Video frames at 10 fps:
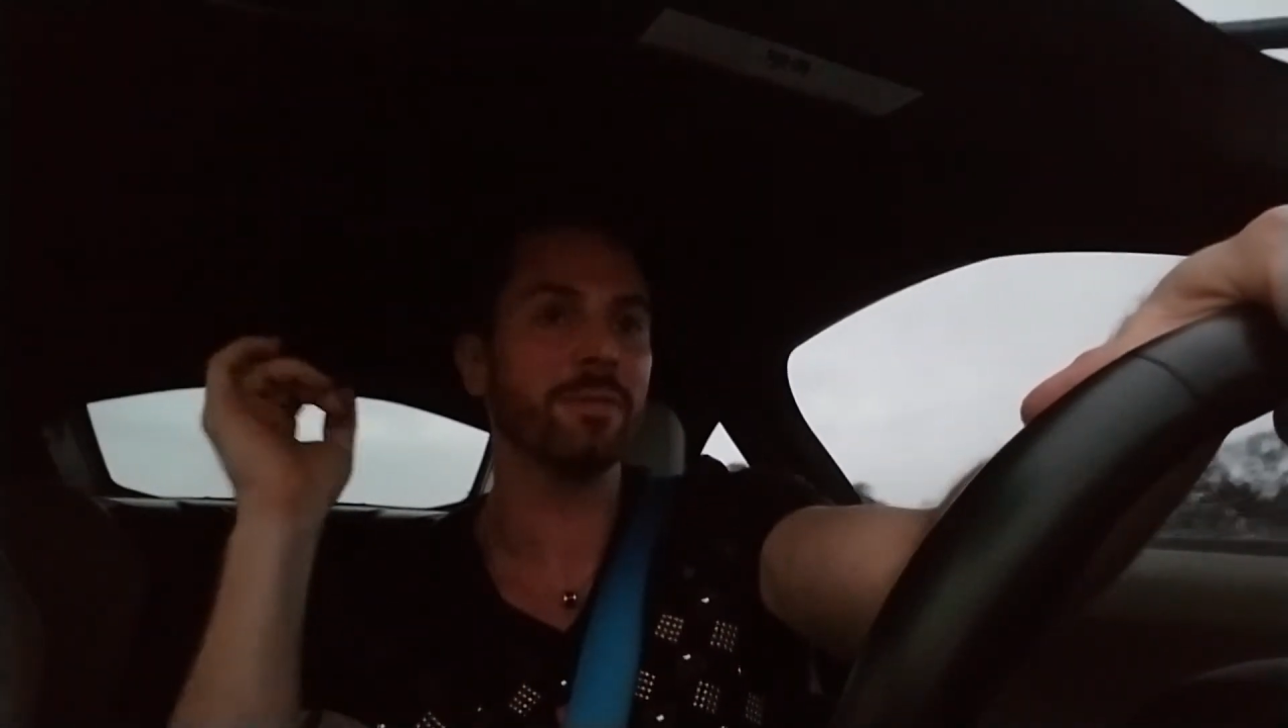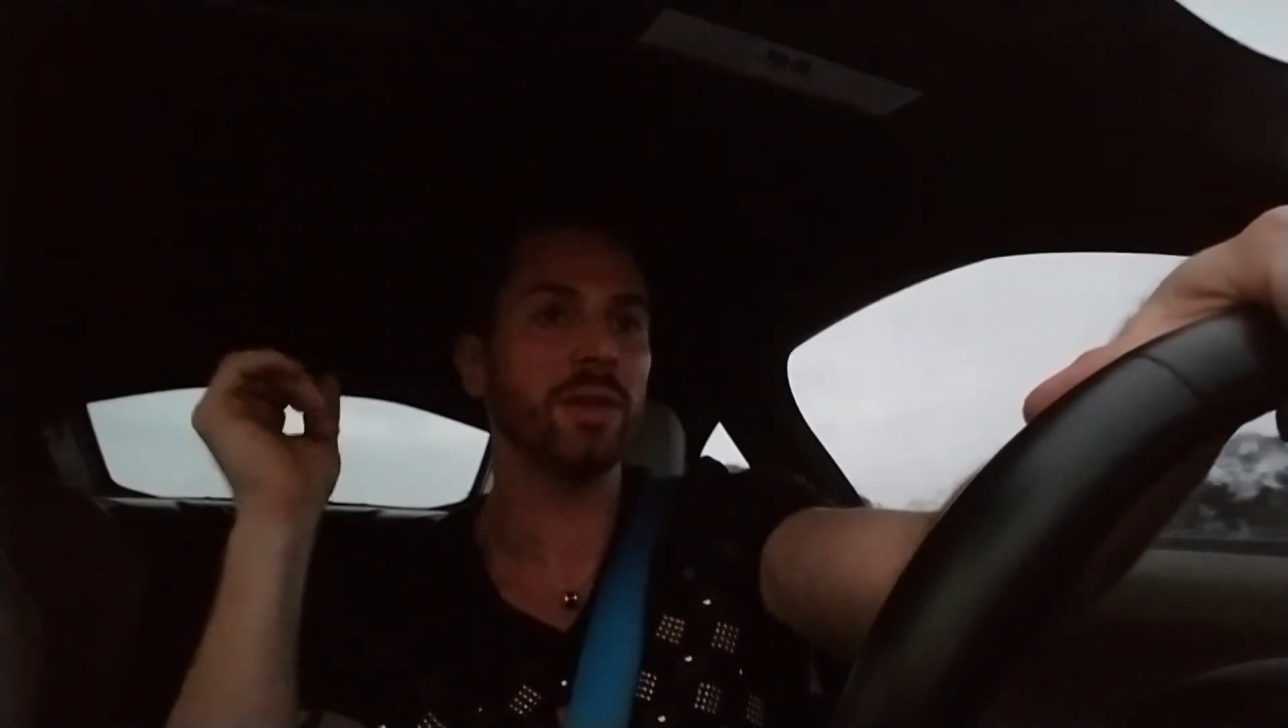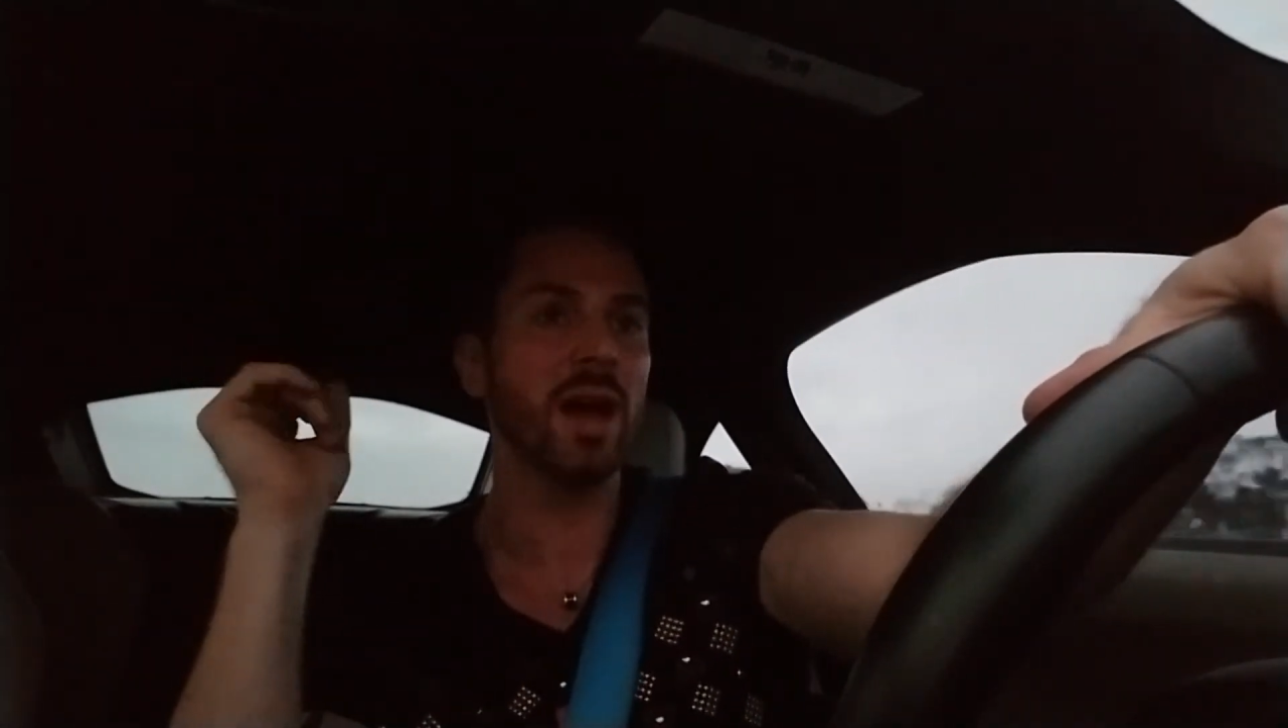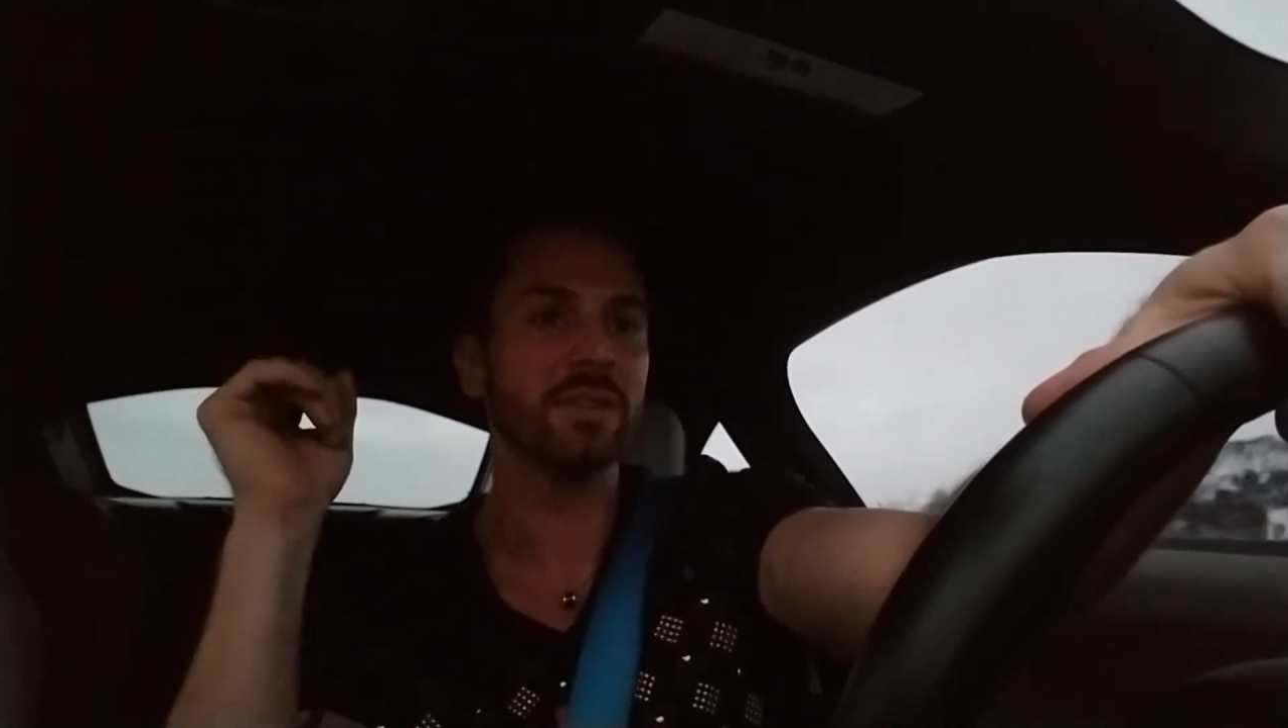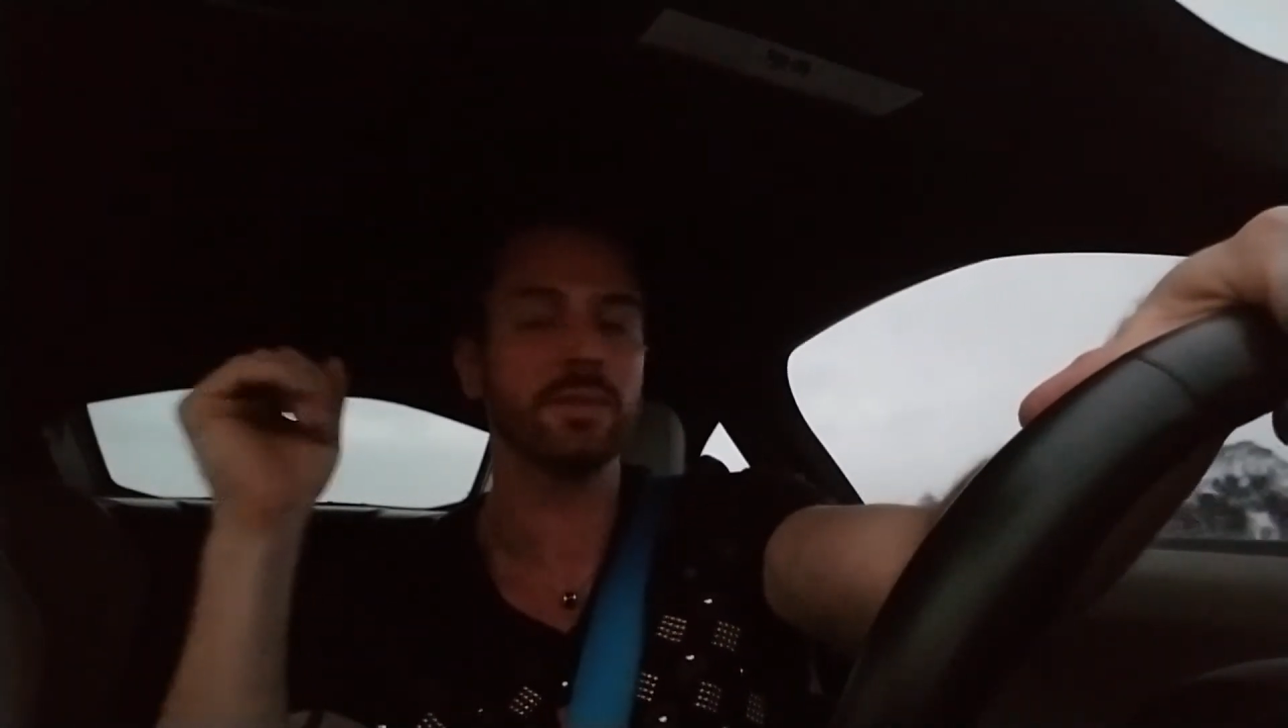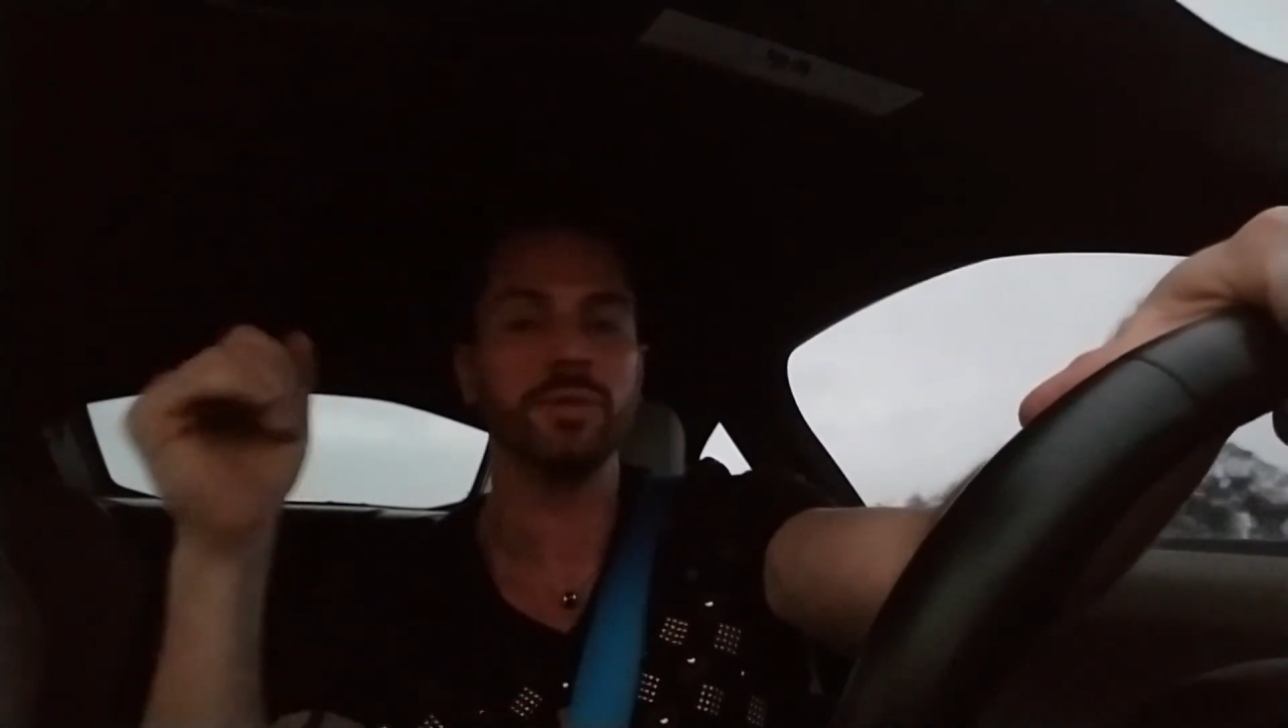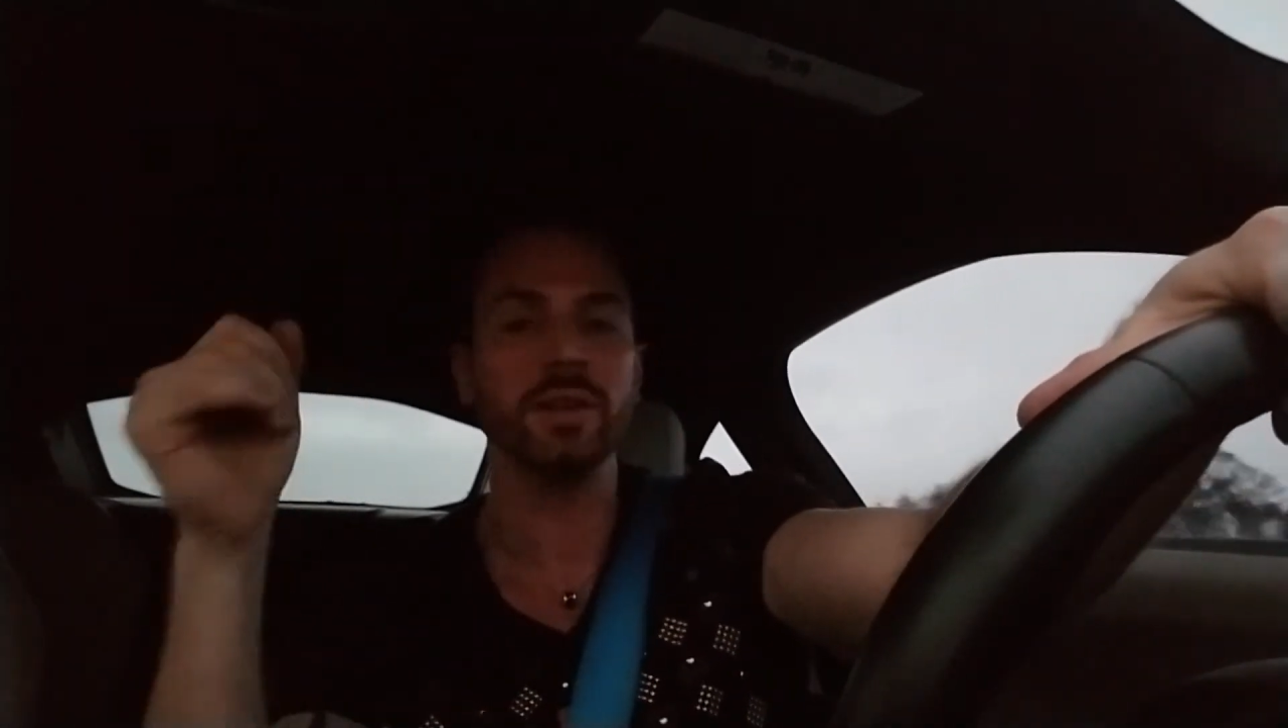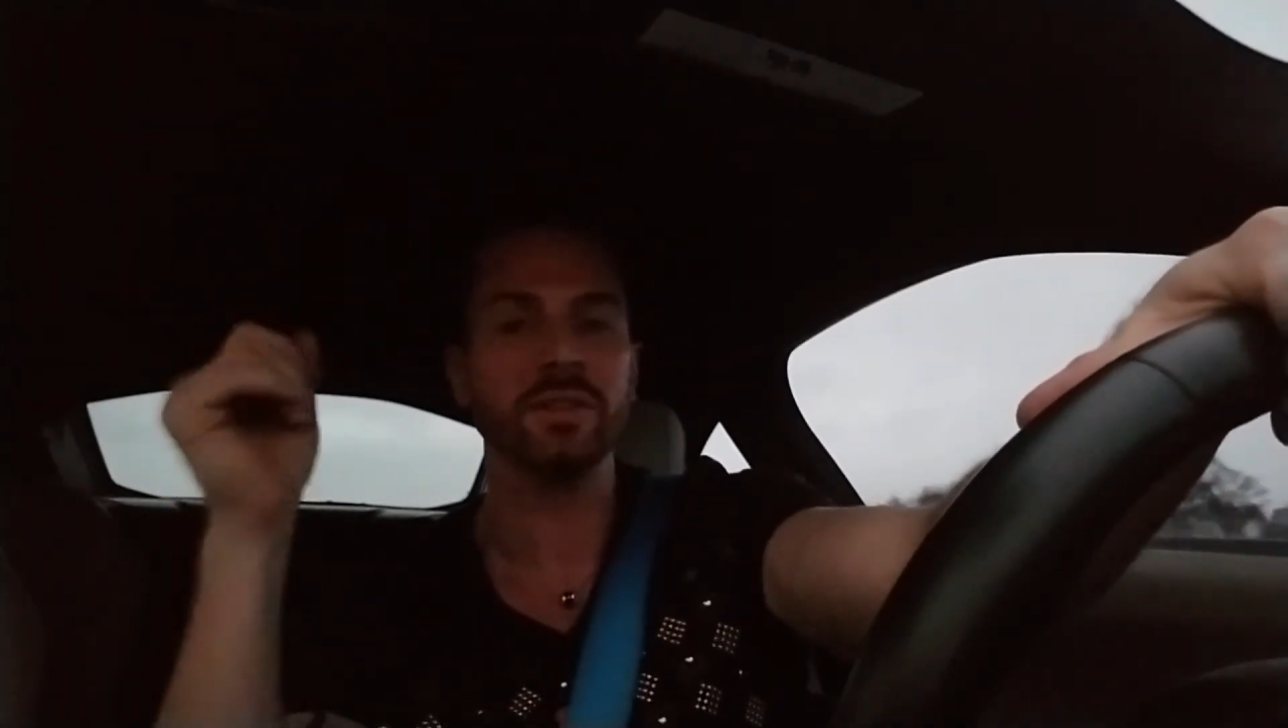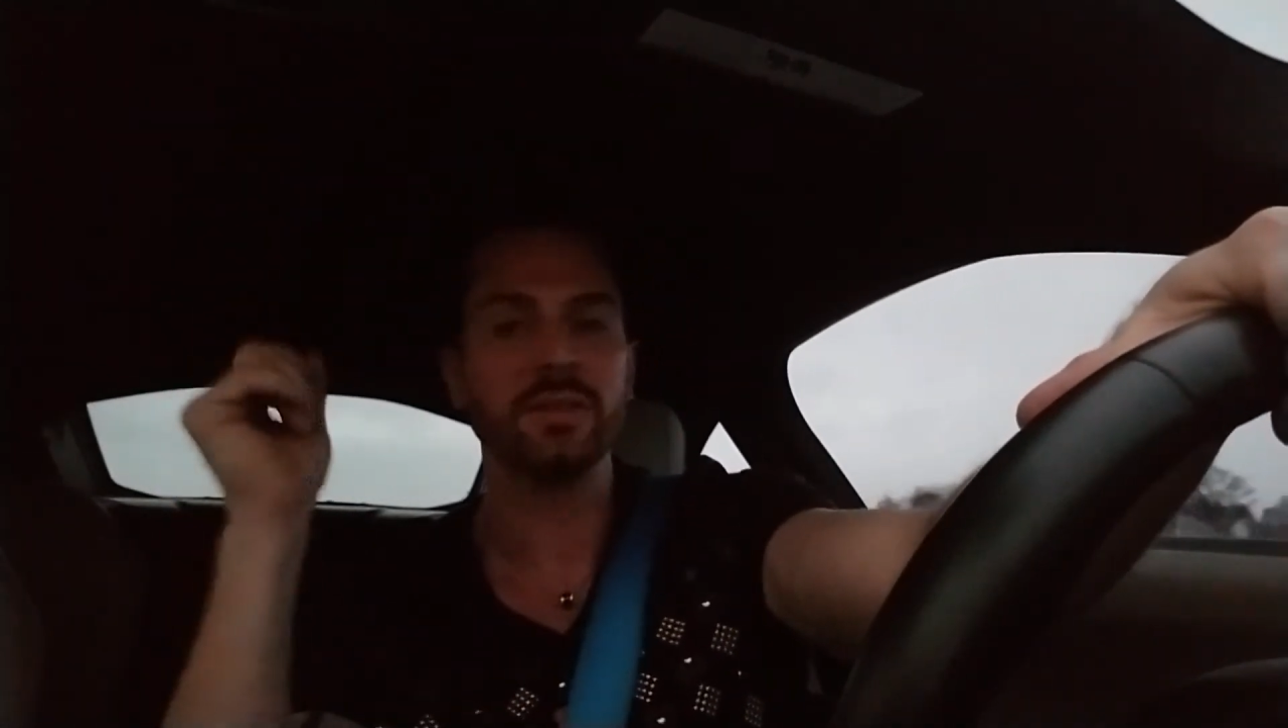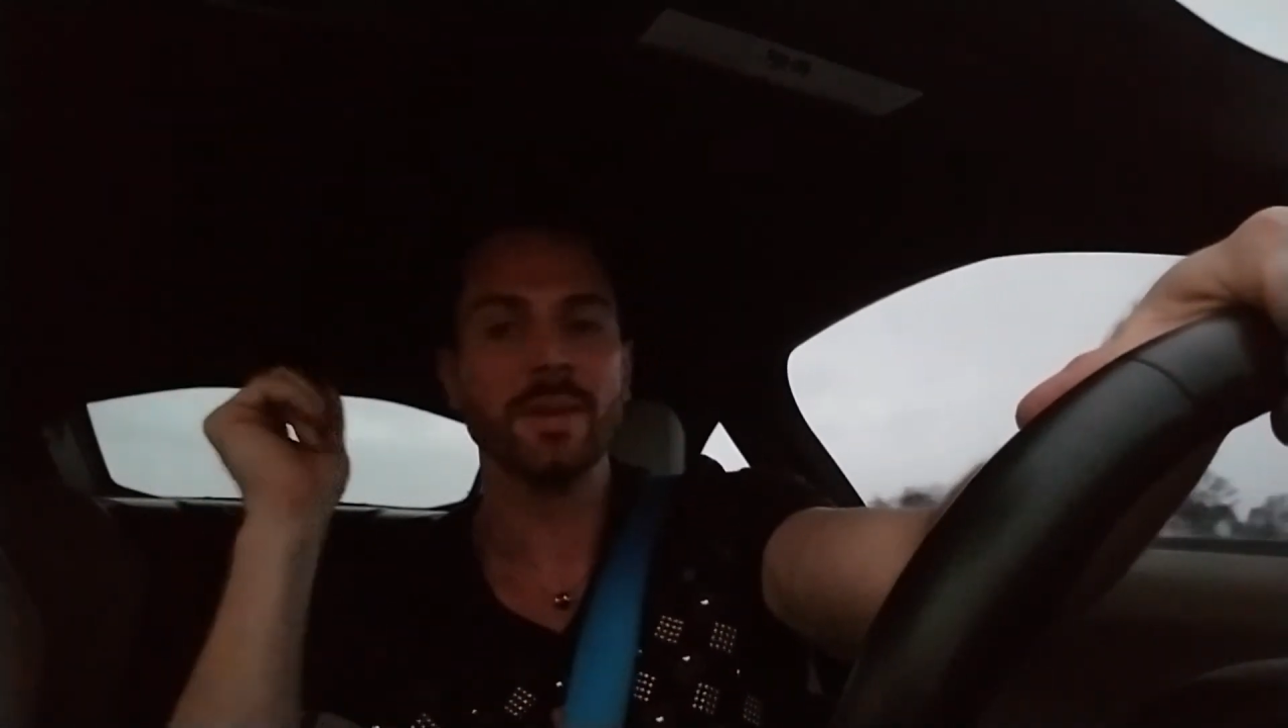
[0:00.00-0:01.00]

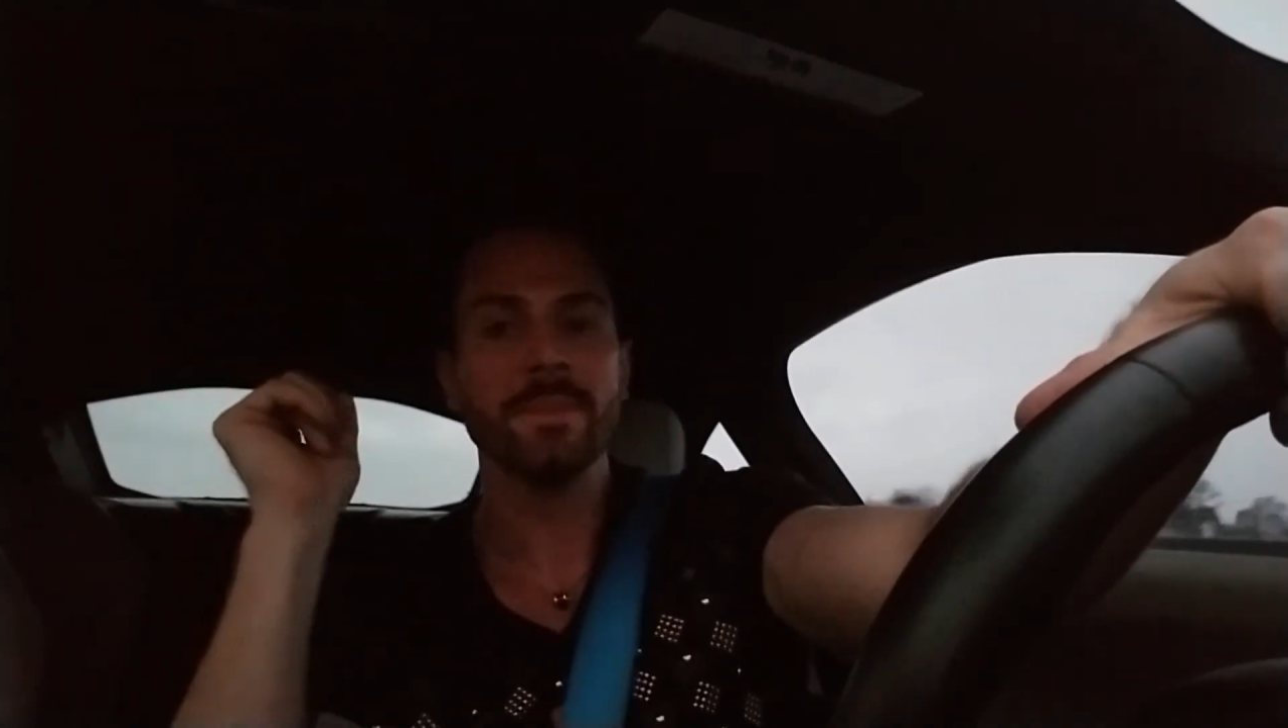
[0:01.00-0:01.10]
philosophies.